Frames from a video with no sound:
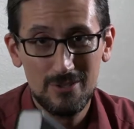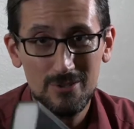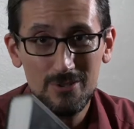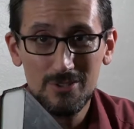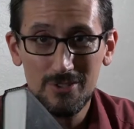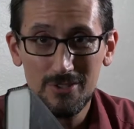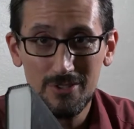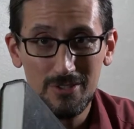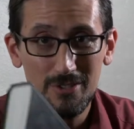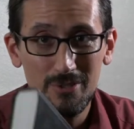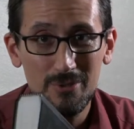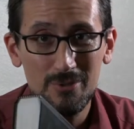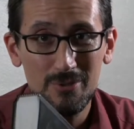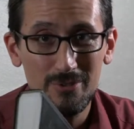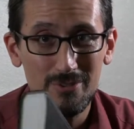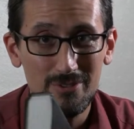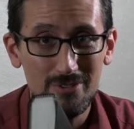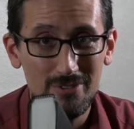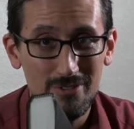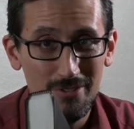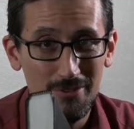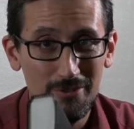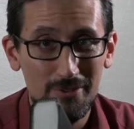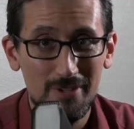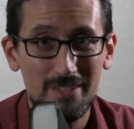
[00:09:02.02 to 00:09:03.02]
You should
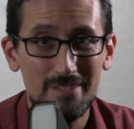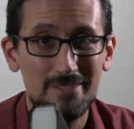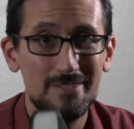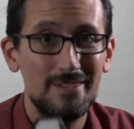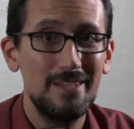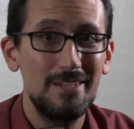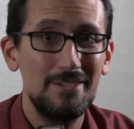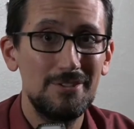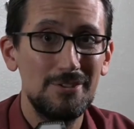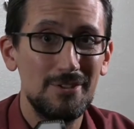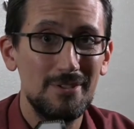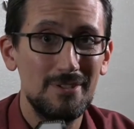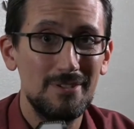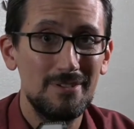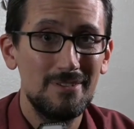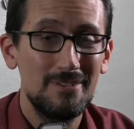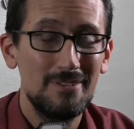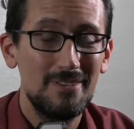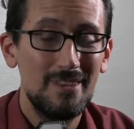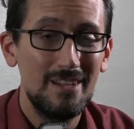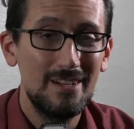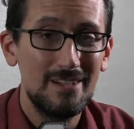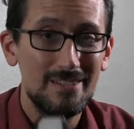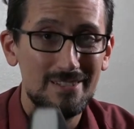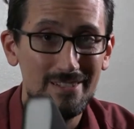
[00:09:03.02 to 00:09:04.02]
use the translation
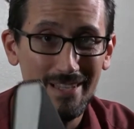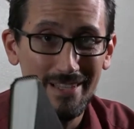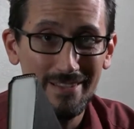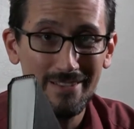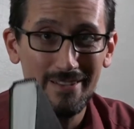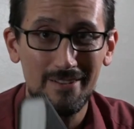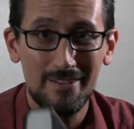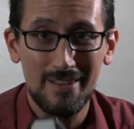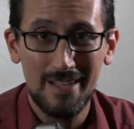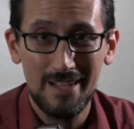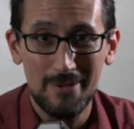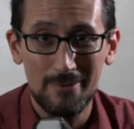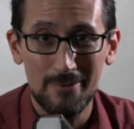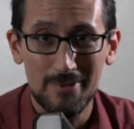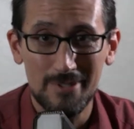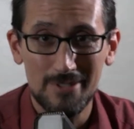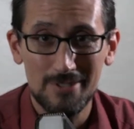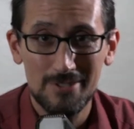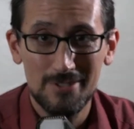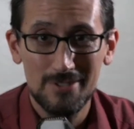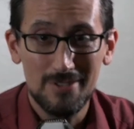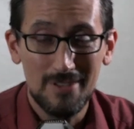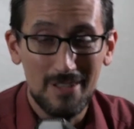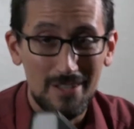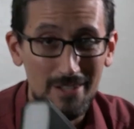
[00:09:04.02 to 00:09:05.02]
that is in the
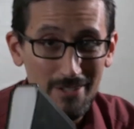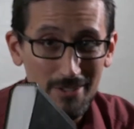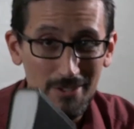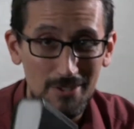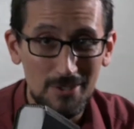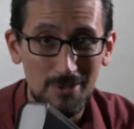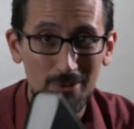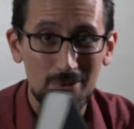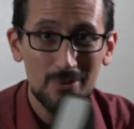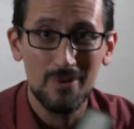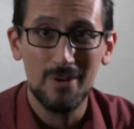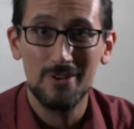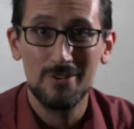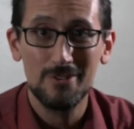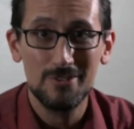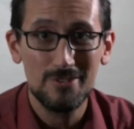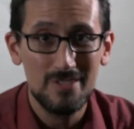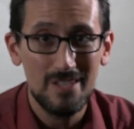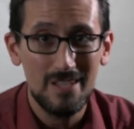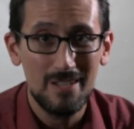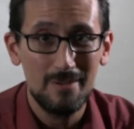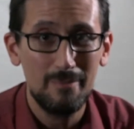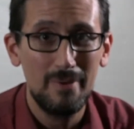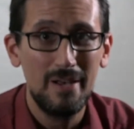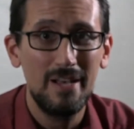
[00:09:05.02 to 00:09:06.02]
language that you
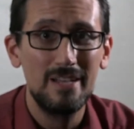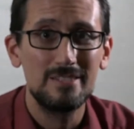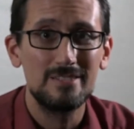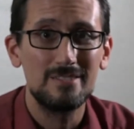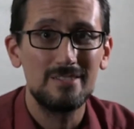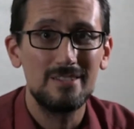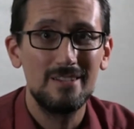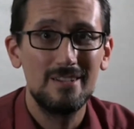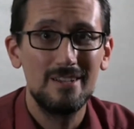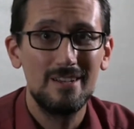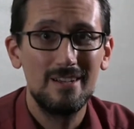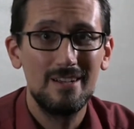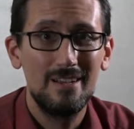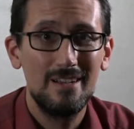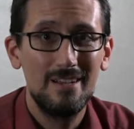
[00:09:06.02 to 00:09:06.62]
understand best.